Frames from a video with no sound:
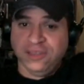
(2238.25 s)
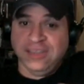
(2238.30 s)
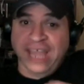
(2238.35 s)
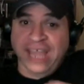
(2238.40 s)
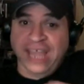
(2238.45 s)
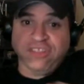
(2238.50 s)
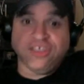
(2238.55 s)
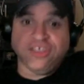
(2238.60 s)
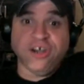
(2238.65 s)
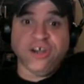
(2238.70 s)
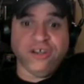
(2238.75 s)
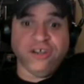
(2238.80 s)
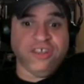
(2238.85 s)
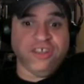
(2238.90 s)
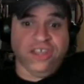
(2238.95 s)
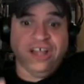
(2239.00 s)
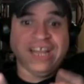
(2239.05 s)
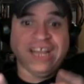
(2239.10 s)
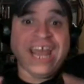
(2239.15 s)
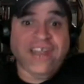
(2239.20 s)
Like there,
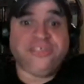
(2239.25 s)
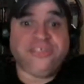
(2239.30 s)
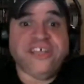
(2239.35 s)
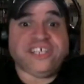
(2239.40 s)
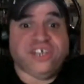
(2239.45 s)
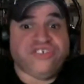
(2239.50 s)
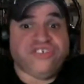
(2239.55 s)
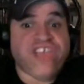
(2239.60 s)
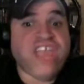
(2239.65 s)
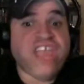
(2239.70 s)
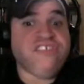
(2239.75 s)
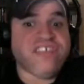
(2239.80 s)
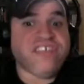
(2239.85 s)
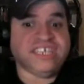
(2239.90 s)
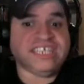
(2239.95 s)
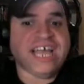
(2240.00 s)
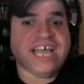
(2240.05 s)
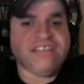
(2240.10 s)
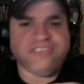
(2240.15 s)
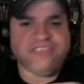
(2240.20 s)
a lot of things are changing.
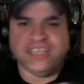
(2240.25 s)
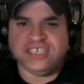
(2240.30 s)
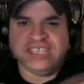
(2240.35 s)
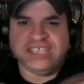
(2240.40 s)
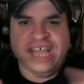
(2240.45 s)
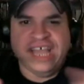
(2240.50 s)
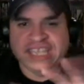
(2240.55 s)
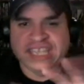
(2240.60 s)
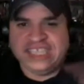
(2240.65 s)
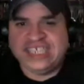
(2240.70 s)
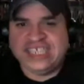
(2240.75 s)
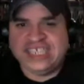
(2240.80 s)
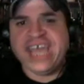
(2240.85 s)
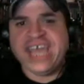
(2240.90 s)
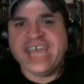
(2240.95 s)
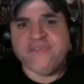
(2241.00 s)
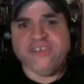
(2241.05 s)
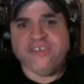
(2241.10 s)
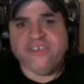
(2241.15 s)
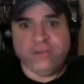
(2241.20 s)
It's not just like a
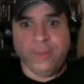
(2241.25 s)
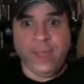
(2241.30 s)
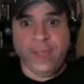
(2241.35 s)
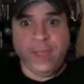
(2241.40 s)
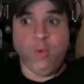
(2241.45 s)
side event. Like,